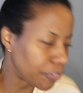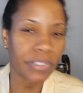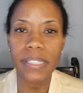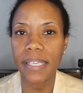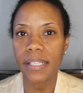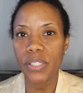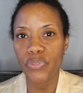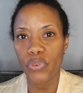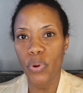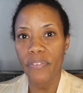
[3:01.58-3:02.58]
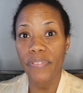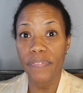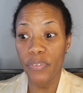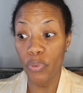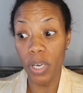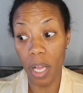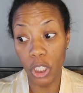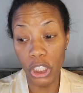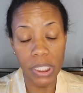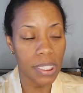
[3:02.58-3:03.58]
retails for
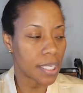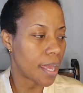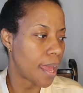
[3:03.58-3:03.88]
$54.